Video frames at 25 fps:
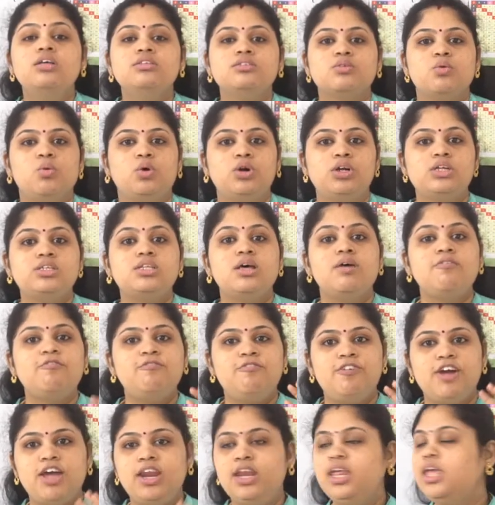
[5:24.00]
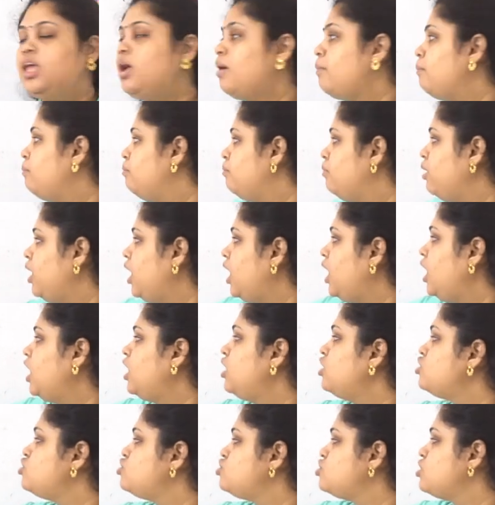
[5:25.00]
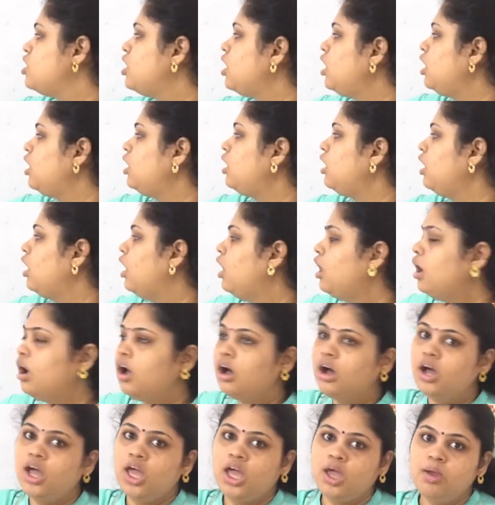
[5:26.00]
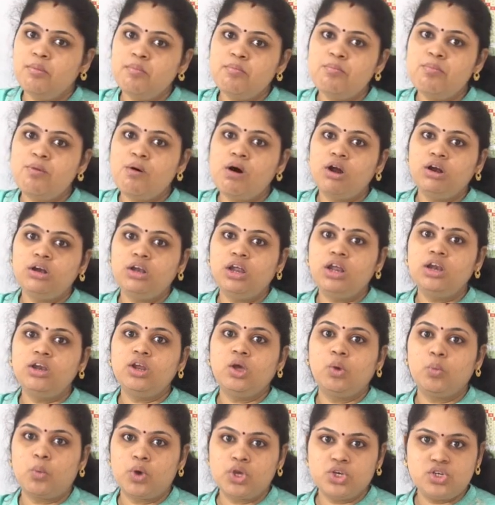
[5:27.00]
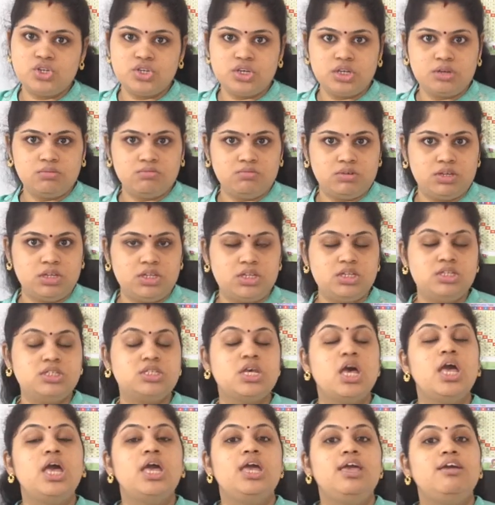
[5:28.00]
So what is a very a major uh, important question means,